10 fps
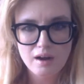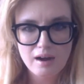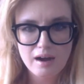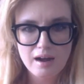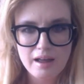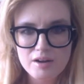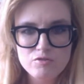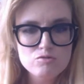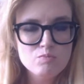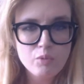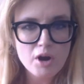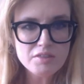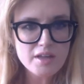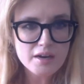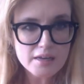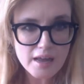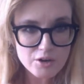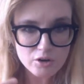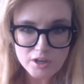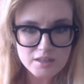Uh, and if you break the
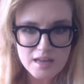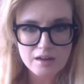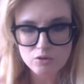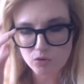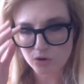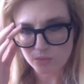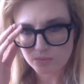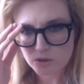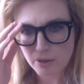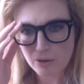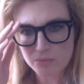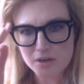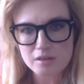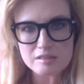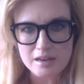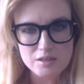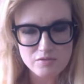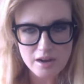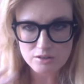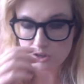NDA, you're kicked out of the group. So that would be an incentive
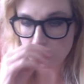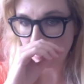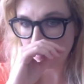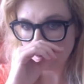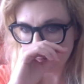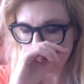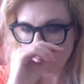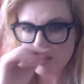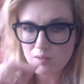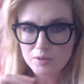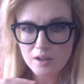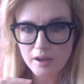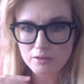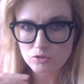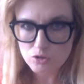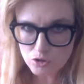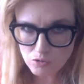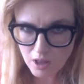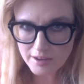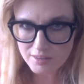not to do it. And then they could be like, Do
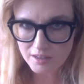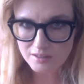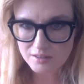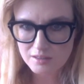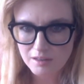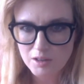you like this?